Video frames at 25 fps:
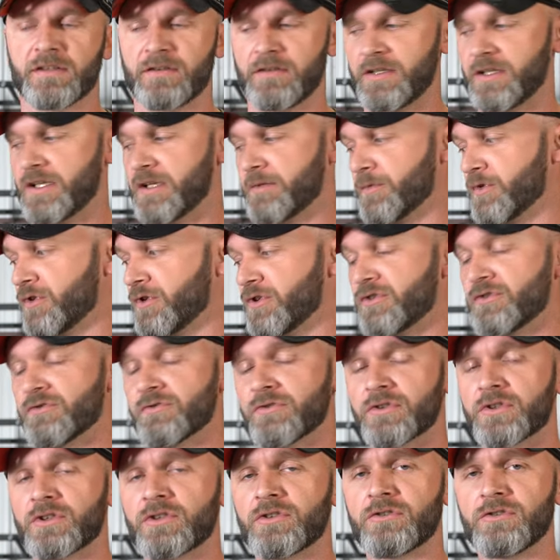and I'm going to
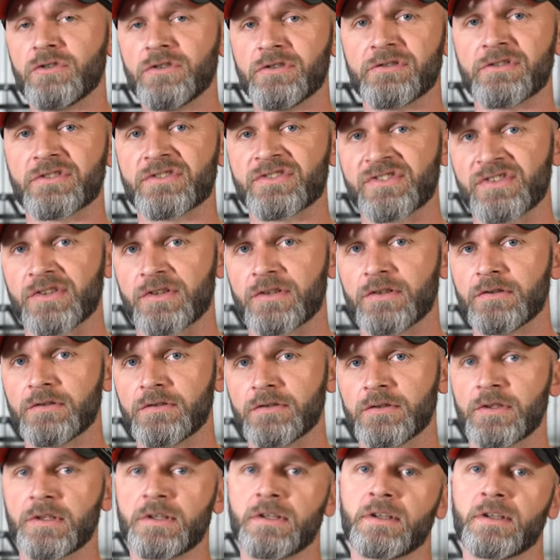do a clearance sale